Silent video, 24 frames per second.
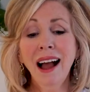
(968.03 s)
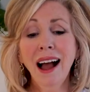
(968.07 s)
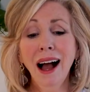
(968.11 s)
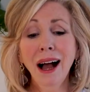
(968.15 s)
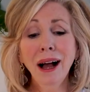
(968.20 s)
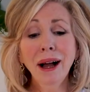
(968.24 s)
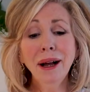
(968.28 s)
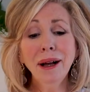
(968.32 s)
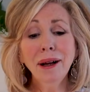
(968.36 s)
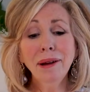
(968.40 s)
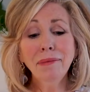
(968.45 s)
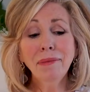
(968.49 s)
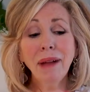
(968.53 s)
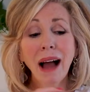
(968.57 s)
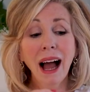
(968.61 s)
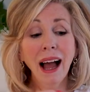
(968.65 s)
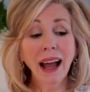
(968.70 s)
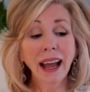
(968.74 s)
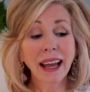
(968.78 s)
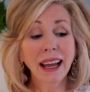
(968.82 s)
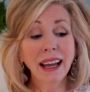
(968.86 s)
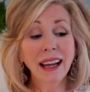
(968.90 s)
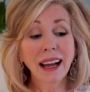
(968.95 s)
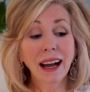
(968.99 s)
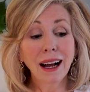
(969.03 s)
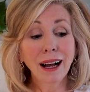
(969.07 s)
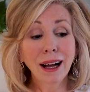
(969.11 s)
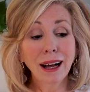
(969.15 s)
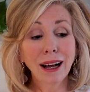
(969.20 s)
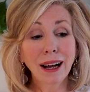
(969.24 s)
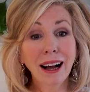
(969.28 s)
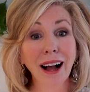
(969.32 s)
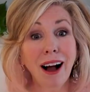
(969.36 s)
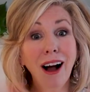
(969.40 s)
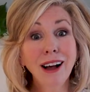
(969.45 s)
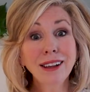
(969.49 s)
Um, I
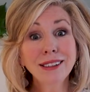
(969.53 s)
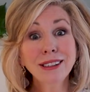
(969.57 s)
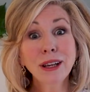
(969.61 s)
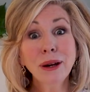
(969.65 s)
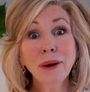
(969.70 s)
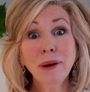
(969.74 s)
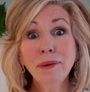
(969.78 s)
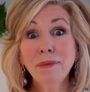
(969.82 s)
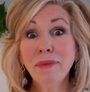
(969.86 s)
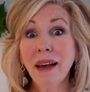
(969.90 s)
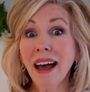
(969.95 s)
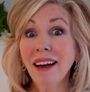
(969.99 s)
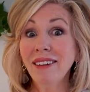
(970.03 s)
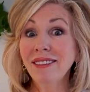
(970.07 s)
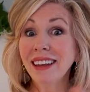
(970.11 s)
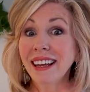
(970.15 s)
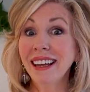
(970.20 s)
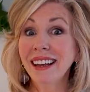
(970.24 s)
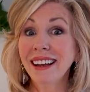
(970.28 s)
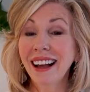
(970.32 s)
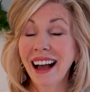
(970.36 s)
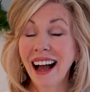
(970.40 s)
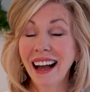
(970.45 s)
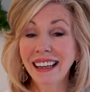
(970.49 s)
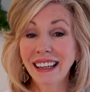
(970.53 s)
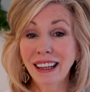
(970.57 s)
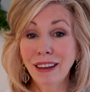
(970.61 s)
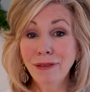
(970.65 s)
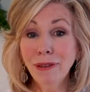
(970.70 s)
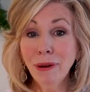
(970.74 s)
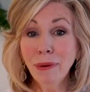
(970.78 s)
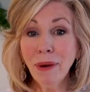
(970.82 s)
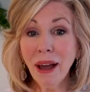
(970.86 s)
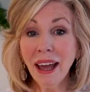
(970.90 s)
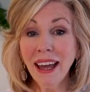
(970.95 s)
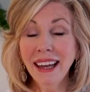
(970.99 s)
uh, also am having a
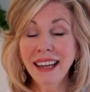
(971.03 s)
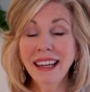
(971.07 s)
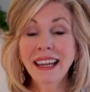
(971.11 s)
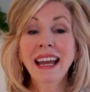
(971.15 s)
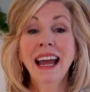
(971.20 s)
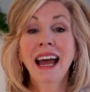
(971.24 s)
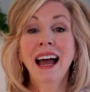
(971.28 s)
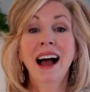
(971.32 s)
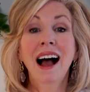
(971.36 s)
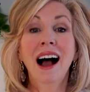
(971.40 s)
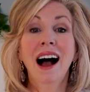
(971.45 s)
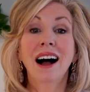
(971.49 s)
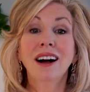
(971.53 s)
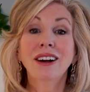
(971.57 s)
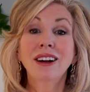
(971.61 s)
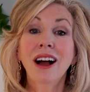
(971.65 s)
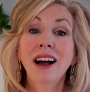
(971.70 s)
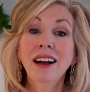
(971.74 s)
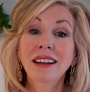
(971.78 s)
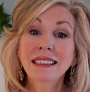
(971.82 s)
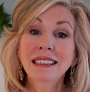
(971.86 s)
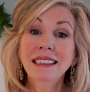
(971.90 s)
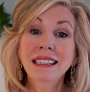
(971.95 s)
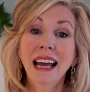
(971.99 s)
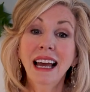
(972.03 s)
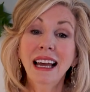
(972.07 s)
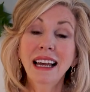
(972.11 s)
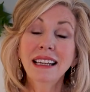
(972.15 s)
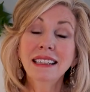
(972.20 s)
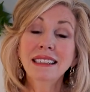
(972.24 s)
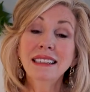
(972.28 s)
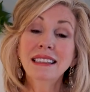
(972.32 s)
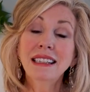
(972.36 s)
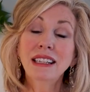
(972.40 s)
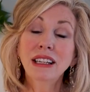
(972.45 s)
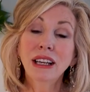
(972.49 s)
giveaway a
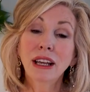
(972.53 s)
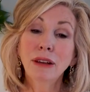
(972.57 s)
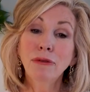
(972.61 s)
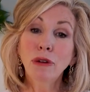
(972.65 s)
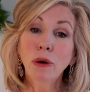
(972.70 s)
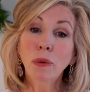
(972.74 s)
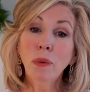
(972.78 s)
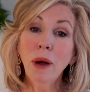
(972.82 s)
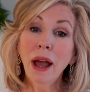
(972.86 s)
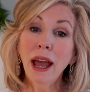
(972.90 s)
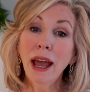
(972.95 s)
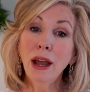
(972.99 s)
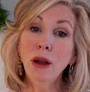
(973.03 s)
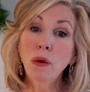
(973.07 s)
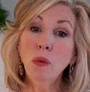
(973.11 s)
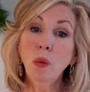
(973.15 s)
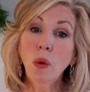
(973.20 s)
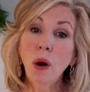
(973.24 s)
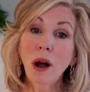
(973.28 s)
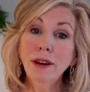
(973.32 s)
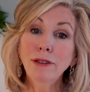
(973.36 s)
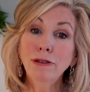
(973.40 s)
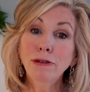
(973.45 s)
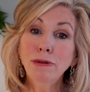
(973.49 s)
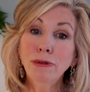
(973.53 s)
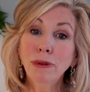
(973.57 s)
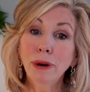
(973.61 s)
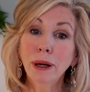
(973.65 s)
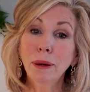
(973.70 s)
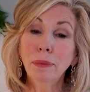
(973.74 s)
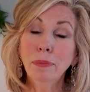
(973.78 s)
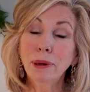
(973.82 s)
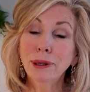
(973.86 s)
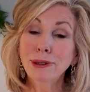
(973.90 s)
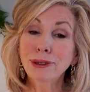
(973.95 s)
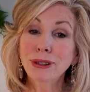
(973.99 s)
contest to give away one
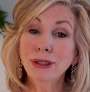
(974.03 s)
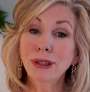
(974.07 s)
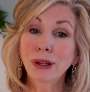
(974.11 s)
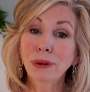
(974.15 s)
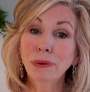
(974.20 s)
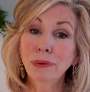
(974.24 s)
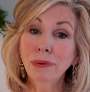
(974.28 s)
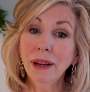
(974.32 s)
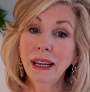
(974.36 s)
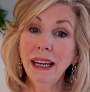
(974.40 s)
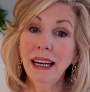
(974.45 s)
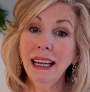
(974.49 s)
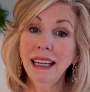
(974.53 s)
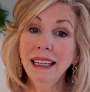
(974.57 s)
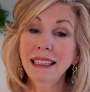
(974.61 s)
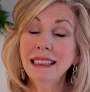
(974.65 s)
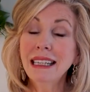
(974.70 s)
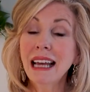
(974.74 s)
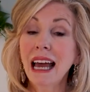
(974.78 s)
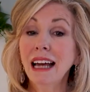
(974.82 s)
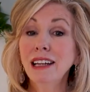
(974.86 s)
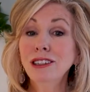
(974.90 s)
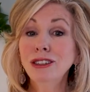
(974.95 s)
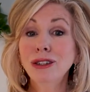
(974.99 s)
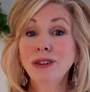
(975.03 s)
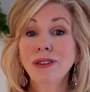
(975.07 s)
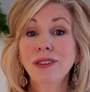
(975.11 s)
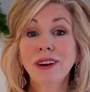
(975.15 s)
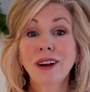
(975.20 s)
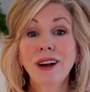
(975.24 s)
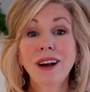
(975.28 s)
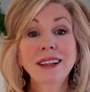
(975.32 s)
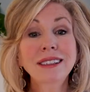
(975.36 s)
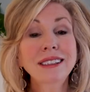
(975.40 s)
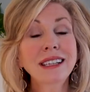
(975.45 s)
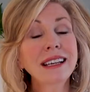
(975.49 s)
free personal reading to enter the
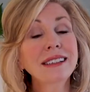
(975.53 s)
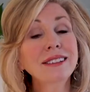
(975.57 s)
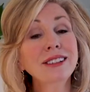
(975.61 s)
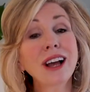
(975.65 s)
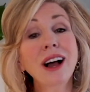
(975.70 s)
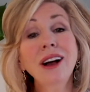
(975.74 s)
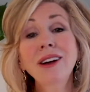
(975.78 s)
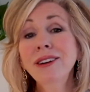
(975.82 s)
contest,